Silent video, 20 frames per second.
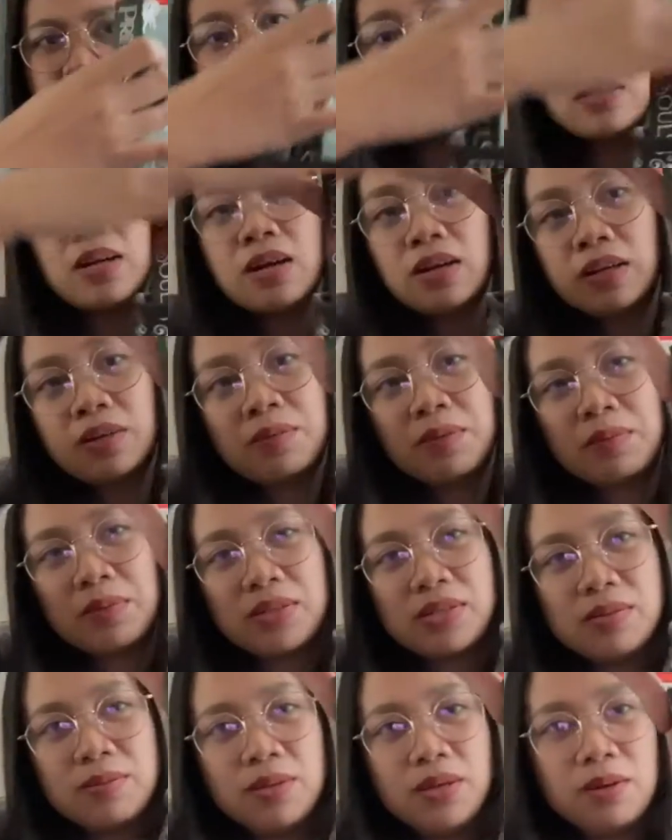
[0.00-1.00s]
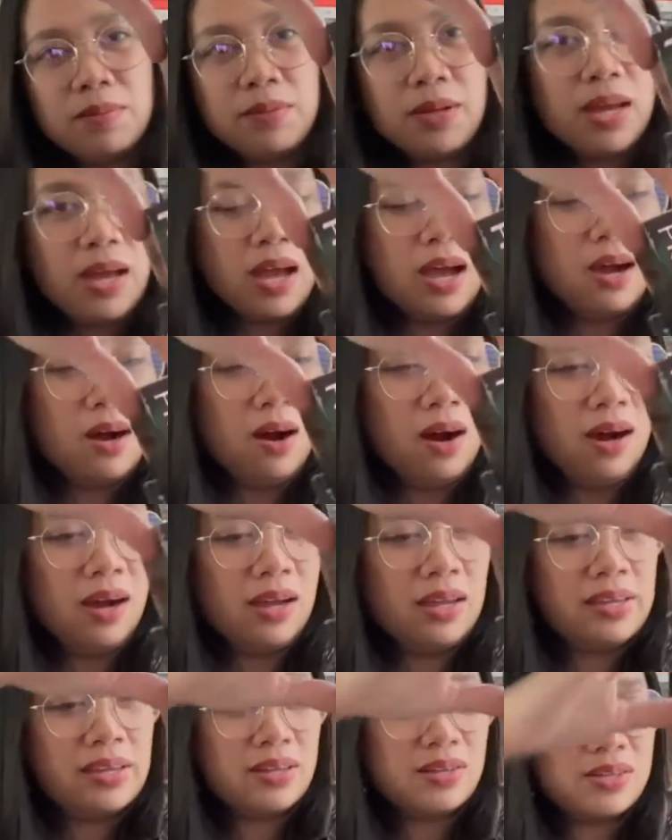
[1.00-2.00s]
is not gonna be my TBR, but oh,
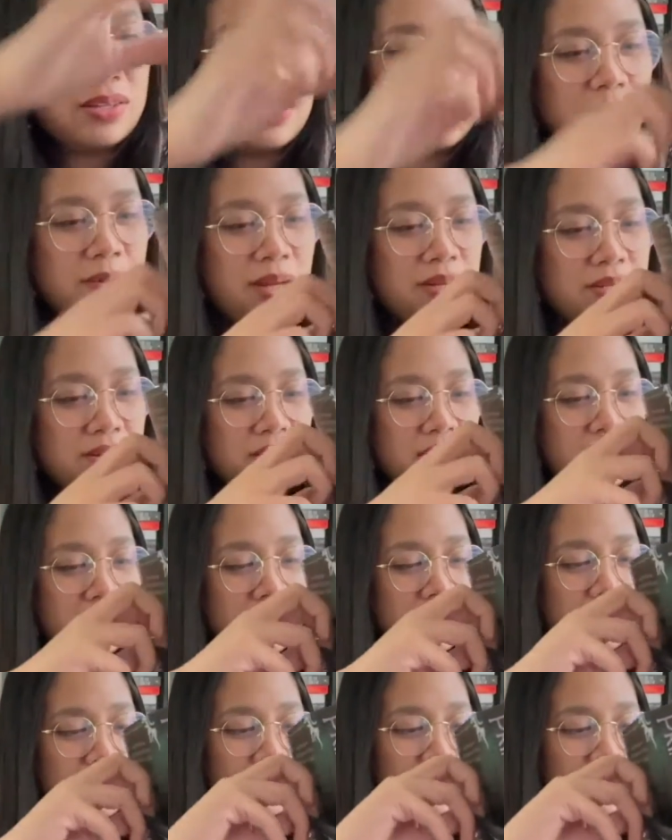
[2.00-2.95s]
I can just imagine this.